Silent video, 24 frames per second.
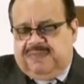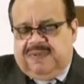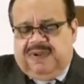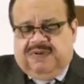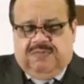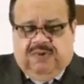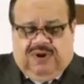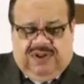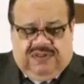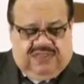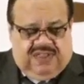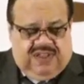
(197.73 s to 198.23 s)
And
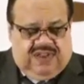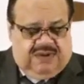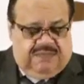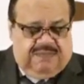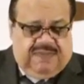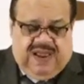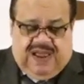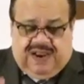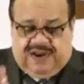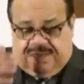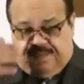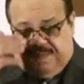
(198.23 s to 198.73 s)
one thing
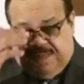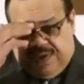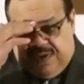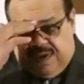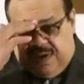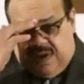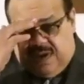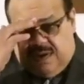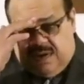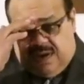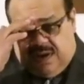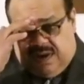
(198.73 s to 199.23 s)
about it,
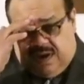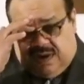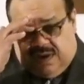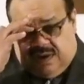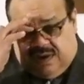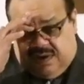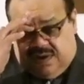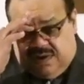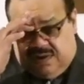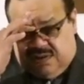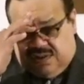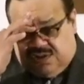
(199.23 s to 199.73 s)
uh,
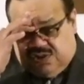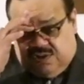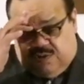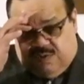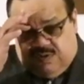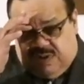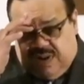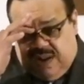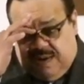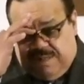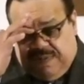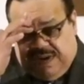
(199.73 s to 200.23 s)

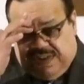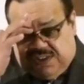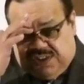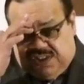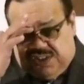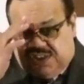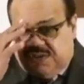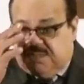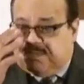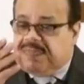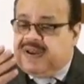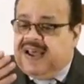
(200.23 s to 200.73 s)
so that makes
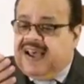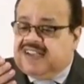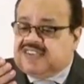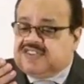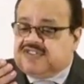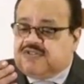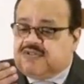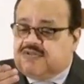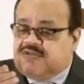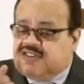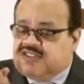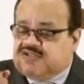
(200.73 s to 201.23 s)
us
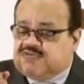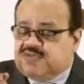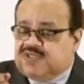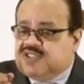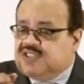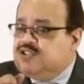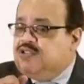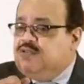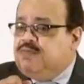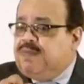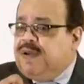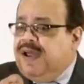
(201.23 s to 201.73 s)
ambassadors with
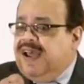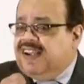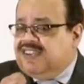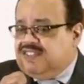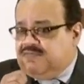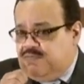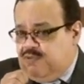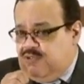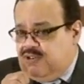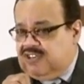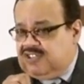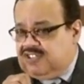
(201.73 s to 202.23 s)
two
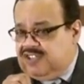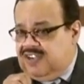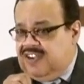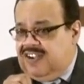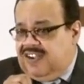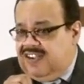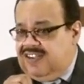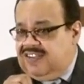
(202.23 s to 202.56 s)
passports.